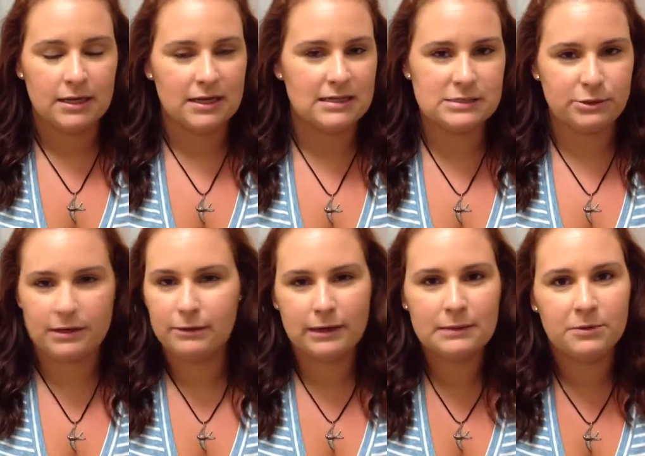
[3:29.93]
it's
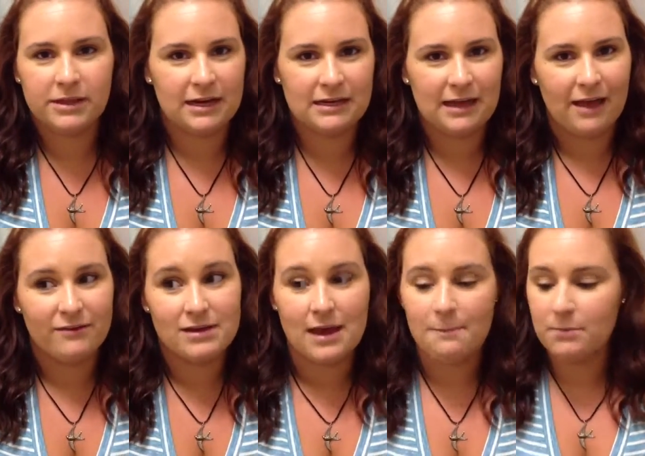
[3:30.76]
incredible that I didn't have
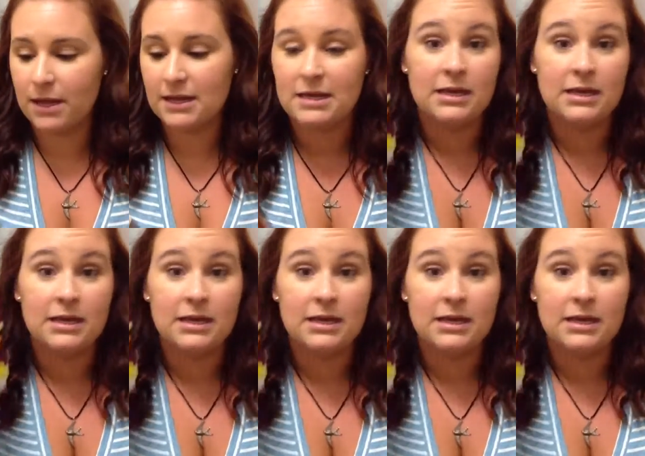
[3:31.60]
it yet, but